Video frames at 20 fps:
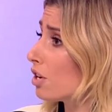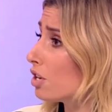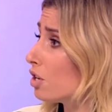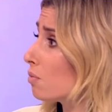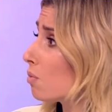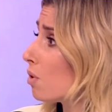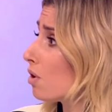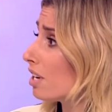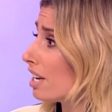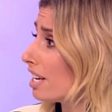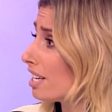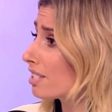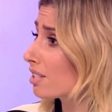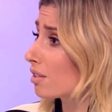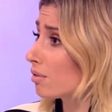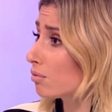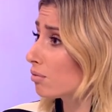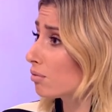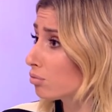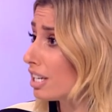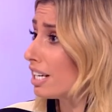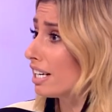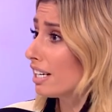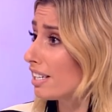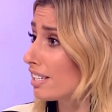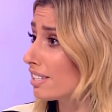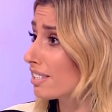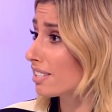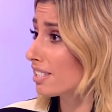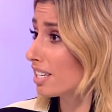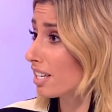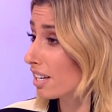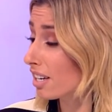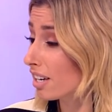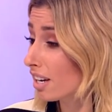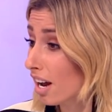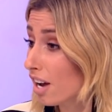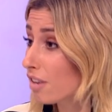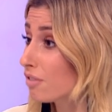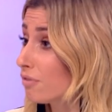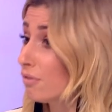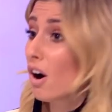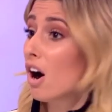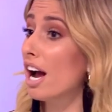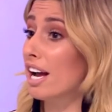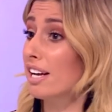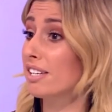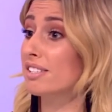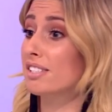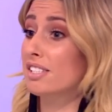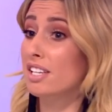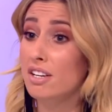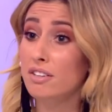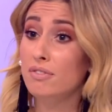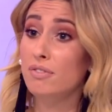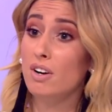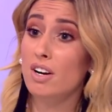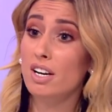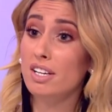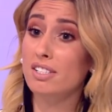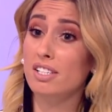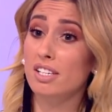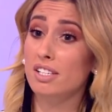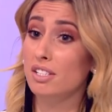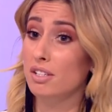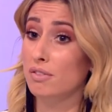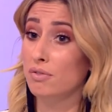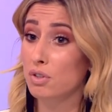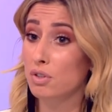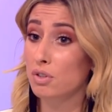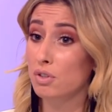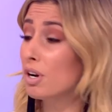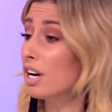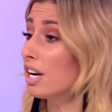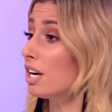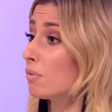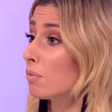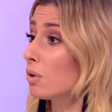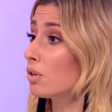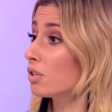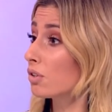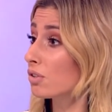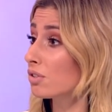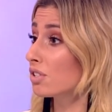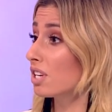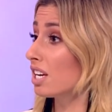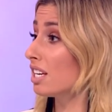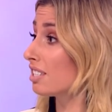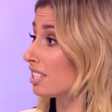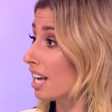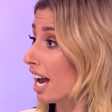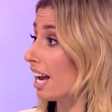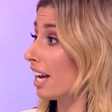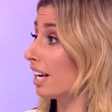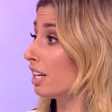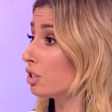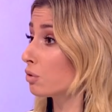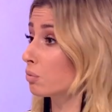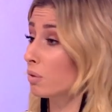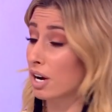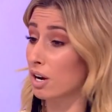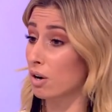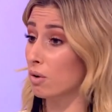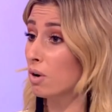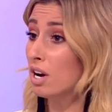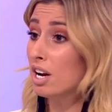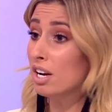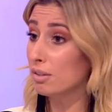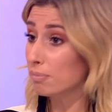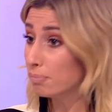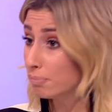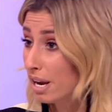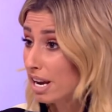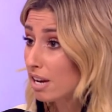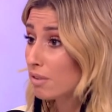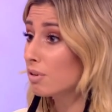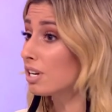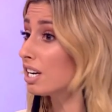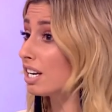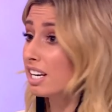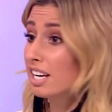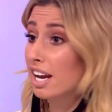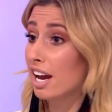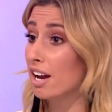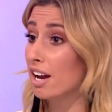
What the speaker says: What you want is a realistic advice. The advice is, if you really want your skin to age well, be really